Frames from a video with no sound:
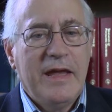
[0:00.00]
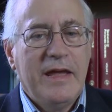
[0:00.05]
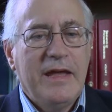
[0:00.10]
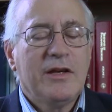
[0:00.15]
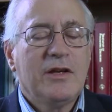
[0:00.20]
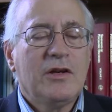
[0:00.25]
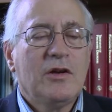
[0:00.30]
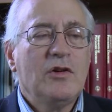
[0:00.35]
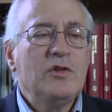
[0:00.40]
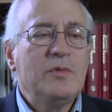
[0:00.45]

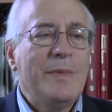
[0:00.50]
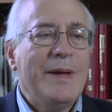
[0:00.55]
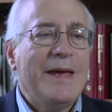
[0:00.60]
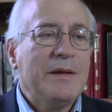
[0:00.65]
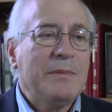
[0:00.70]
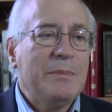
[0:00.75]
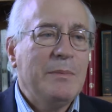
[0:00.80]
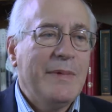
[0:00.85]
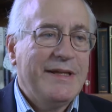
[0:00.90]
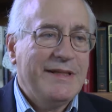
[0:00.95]
It goes
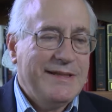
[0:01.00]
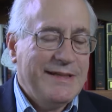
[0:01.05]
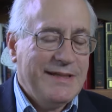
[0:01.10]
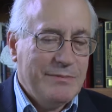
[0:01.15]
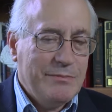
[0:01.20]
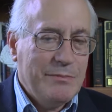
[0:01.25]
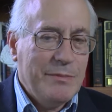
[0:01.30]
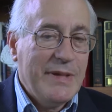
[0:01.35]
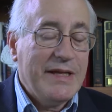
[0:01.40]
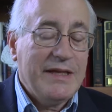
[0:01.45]
back
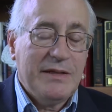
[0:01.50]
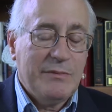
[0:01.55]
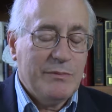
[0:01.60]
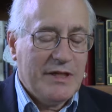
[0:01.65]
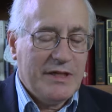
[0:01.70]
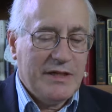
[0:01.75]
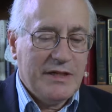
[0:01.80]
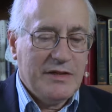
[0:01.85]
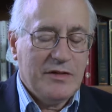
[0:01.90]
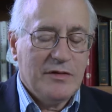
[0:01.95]

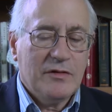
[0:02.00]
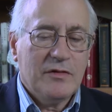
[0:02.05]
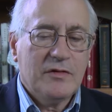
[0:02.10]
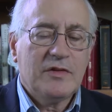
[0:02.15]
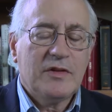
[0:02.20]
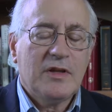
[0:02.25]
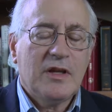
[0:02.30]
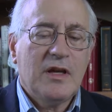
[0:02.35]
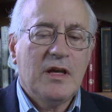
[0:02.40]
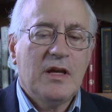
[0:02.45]
many
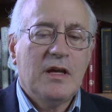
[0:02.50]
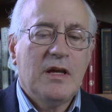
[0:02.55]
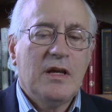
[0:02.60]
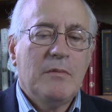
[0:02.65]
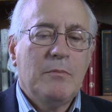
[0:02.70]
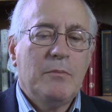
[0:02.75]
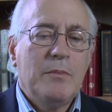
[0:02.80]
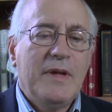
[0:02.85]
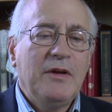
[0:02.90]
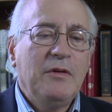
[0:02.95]
years.
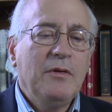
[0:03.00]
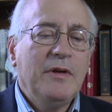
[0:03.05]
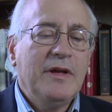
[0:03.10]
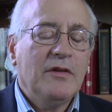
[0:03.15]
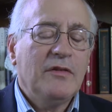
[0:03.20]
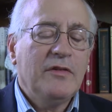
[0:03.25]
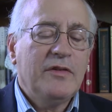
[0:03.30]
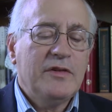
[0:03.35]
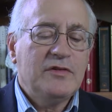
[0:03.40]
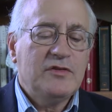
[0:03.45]
Mental
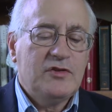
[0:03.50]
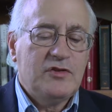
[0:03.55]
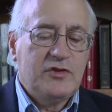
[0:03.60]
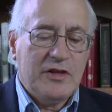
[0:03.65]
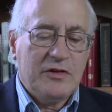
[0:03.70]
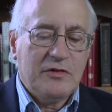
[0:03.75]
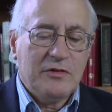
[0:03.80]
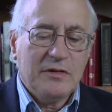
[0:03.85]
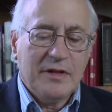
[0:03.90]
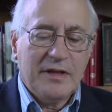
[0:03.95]
health is
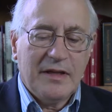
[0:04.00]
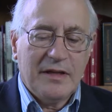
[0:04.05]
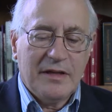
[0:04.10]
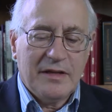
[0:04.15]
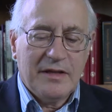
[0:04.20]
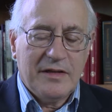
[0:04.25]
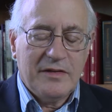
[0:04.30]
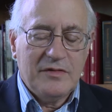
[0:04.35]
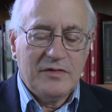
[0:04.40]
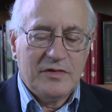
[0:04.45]
generally
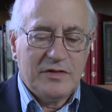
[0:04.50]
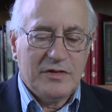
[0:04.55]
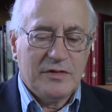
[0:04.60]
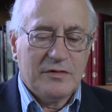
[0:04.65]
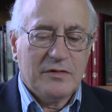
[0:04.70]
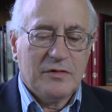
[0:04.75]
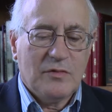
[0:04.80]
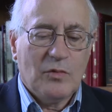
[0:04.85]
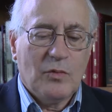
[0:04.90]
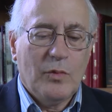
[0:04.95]

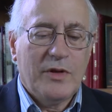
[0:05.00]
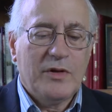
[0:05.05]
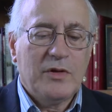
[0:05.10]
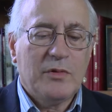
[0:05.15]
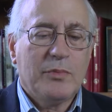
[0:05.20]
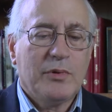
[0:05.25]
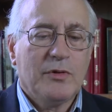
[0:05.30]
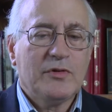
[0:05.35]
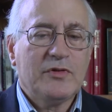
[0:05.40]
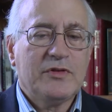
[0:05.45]
considered when a
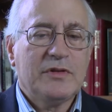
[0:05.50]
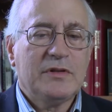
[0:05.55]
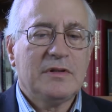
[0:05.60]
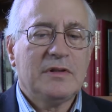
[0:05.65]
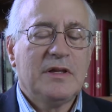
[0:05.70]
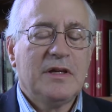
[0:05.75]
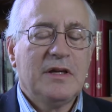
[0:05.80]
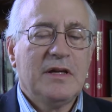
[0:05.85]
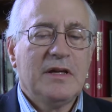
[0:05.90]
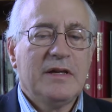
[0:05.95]

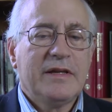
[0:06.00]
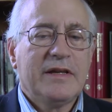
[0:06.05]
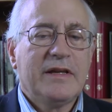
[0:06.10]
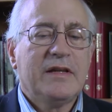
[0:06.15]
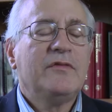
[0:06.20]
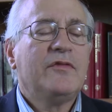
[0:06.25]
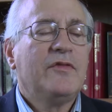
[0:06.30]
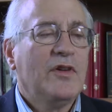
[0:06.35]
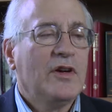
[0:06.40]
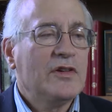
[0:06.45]
person
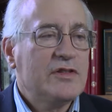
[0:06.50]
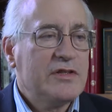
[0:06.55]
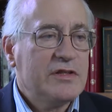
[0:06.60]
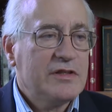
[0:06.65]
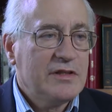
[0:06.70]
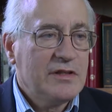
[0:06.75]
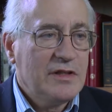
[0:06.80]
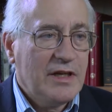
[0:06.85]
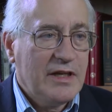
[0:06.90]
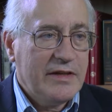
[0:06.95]
can function
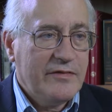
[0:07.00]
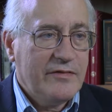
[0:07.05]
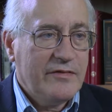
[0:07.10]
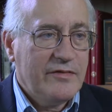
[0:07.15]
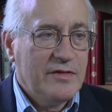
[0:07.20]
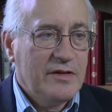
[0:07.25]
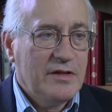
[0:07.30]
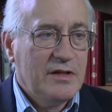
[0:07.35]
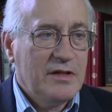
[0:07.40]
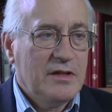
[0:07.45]
in
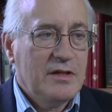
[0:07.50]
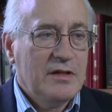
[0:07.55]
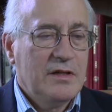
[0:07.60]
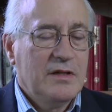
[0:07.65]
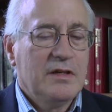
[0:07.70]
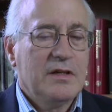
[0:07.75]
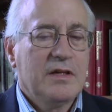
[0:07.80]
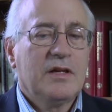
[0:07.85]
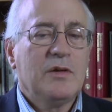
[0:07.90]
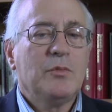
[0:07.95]
life,
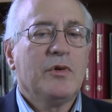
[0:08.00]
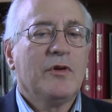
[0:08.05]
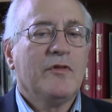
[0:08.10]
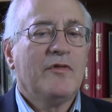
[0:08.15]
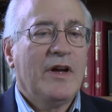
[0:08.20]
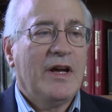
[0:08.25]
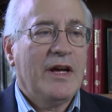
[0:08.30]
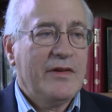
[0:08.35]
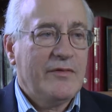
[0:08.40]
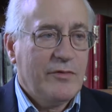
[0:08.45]
can
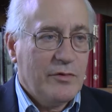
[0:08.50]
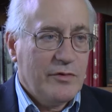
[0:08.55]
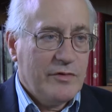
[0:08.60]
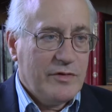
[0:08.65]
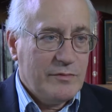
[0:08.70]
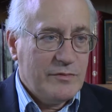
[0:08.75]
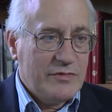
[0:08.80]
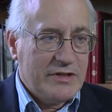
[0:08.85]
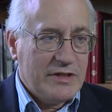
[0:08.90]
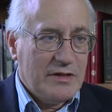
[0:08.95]
provide for
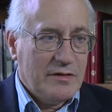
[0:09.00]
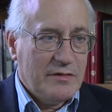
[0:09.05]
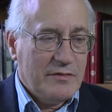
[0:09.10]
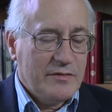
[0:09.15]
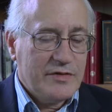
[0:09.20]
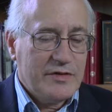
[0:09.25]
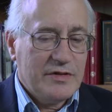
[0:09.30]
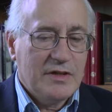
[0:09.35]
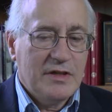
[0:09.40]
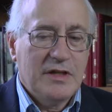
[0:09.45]

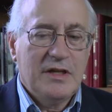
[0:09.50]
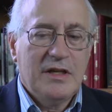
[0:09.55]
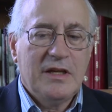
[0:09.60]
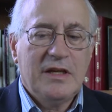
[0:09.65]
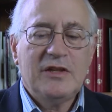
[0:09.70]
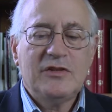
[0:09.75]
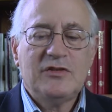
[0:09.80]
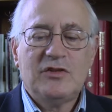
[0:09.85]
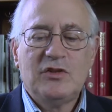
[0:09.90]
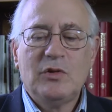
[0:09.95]
themselves,
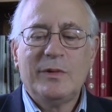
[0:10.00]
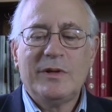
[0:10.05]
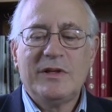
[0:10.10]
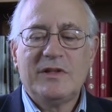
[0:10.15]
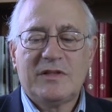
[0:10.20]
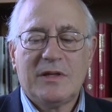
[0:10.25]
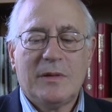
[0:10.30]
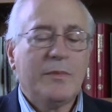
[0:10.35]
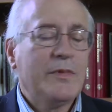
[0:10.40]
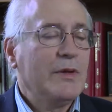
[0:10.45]
is doing
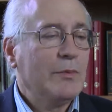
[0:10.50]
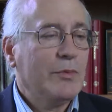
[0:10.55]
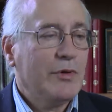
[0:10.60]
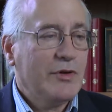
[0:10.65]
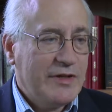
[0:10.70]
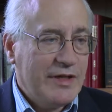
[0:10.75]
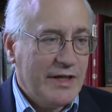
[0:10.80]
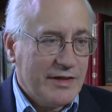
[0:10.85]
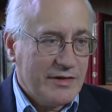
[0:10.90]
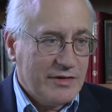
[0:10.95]
something
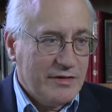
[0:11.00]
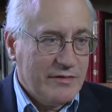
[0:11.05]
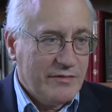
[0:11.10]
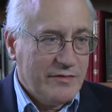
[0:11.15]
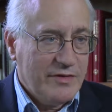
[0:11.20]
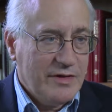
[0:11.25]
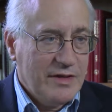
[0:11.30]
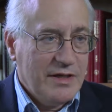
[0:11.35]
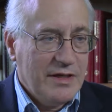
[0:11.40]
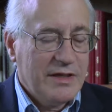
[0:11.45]

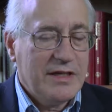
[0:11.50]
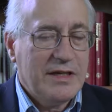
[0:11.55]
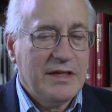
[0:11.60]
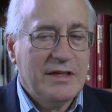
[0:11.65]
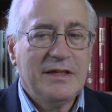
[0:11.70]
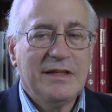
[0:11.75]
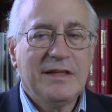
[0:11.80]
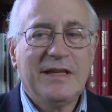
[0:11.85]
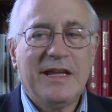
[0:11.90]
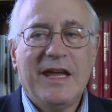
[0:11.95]
productive, can
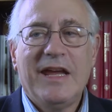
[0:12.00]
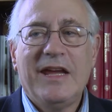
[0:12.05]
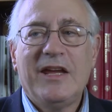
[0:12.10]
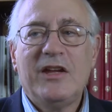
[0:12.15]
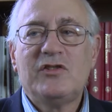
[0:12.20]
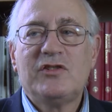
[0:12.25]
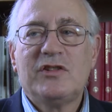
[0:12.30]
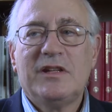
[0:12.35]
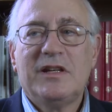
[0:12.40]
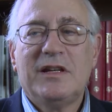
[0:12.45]

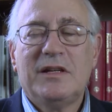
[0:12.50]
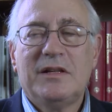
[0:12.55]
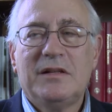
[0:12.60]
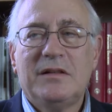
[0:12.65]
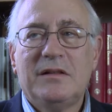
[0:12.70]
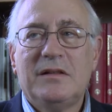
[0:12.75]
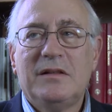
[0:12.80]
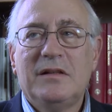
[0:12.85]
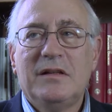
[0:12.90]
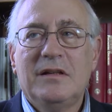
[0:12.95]
engage
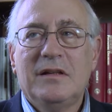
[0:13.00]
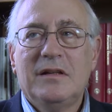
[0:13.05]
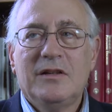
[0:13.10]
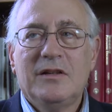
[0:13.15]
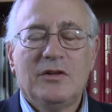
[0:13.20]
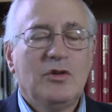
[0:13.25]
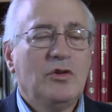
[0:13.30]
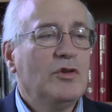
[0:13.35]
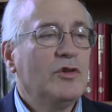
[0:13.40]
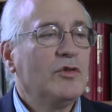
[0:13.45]
in
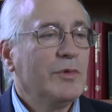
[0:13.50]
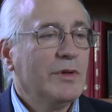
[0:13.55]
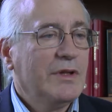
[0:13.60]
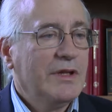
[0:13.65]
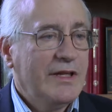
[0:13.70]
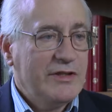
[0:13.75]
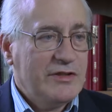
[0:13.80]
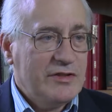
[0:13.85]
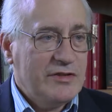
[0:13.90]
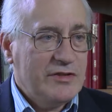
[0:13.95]
good
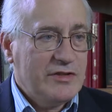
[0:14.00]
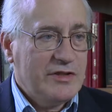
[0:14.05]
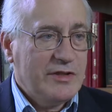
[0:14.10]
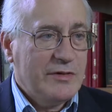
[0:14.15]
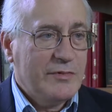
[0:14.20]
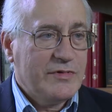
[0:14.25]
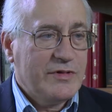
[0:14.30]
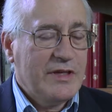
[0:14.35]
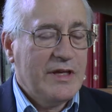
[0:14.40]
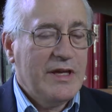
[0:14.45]

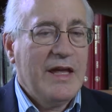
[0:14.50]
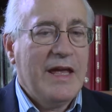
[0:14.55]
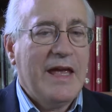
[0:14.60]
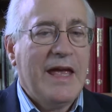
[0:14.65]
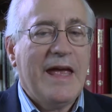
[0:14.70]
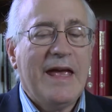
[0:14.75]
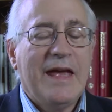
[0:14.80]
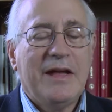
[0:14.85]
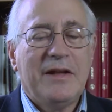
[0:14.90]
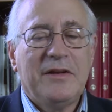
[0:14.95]
relationships.
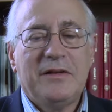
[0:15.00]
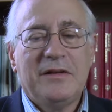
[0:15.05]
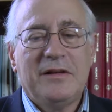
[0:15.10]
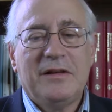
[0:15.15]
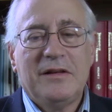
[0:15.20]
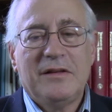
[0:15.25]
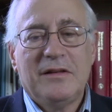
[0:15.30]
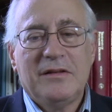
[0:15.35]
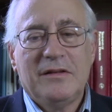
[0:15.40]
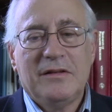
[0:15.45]
And
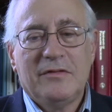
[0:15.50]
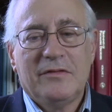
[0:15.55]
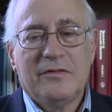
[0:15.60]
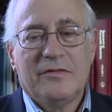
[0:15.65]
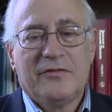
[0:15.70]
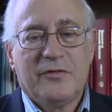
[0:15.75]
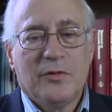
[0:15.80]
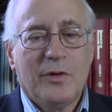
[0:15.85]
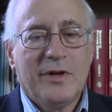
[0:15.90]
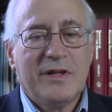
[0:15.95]

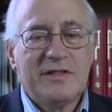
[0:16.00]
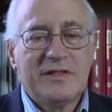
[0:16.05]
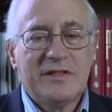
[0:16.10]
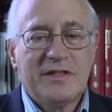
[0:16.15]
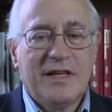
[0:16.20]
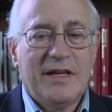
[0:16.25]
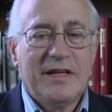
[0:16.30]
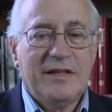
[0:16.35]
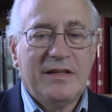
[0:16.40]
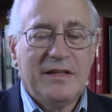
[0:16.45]
Freud
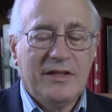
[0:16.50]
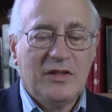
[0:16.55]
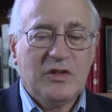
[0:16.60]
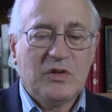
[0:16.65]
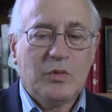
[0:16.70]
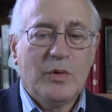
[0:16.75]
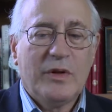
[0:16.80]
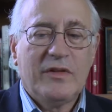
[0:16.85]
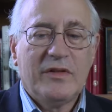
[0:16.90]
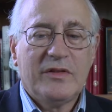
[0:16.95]
said
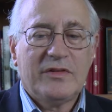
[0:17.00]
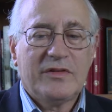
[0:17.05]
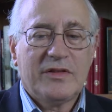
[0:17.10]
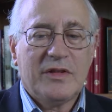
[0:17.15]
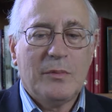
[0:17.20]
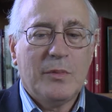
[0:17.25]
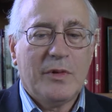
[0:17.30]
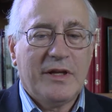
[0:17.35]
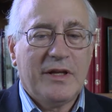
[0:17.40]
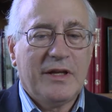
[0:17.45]
it's when
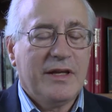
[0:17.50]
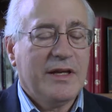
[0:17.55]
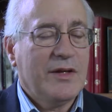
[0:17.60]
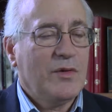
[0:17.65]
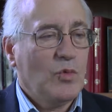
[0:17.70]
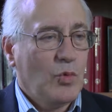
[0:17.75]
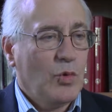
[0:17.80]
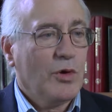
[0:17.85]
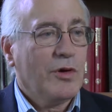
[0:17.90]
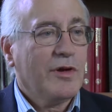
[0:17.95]
somebody
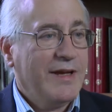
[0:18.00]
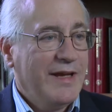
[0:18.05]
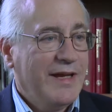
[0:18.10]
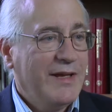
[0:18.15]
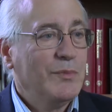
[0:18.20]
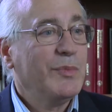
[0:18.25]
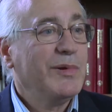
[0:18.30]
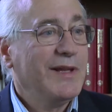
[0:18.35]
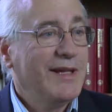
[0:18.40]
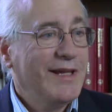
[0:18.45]
can work
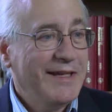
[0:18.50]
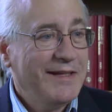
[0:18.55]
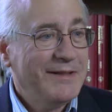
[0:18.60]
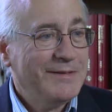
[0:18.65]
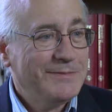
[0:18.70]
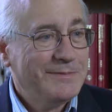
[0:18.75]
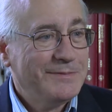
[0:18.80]
and play.